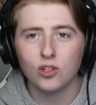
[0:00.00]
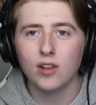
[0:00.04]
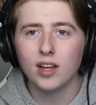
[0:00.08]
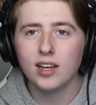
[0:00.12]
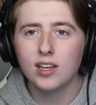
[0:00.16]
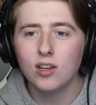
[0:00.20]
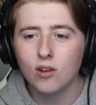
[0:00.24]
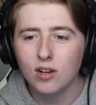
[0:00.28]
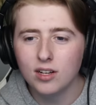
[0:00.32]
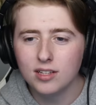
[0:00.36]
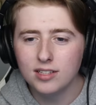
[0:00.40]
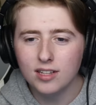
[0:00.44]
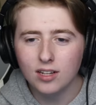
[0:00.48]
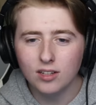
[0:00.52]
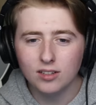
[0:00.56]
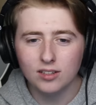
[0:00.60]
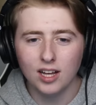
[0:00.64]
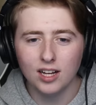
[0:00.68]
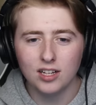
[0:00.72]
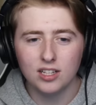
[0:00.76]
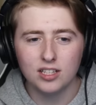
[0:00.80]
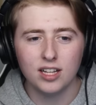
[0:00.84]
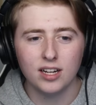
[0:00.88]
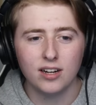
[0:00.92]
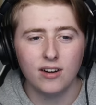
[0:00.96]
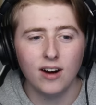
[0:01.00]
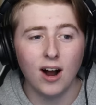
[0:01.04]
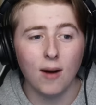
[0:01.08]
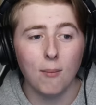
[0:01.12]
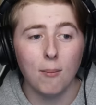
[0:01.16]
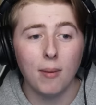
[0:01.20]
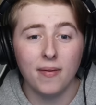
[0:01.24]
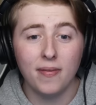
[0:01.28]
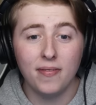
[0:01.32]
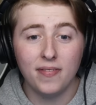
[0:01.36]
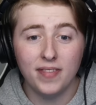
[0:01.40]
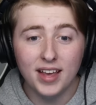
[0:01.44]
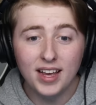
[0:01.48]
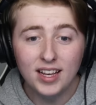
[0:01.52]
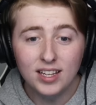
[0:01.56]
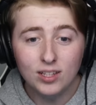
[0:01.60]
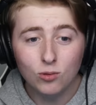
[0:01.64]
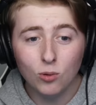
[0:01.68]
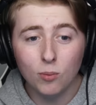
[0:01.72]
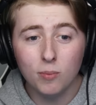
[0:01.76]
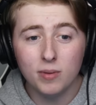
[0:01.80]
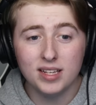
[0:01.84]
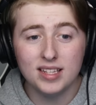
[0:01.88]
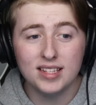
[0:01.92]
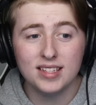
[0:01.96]
So like you could still touch the ground, but this
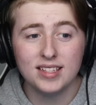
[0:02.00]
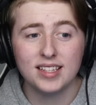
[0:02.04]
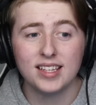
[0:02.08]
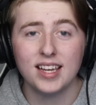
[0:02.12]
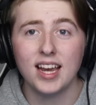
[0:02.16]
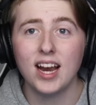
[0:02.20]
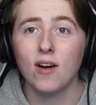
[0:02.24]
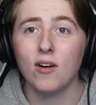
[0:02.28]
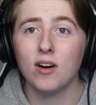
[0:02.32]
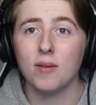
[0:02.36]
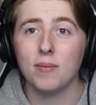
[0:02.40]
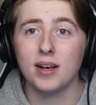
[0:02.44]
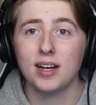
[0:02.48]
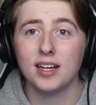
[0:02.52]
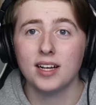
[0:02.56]
would be scary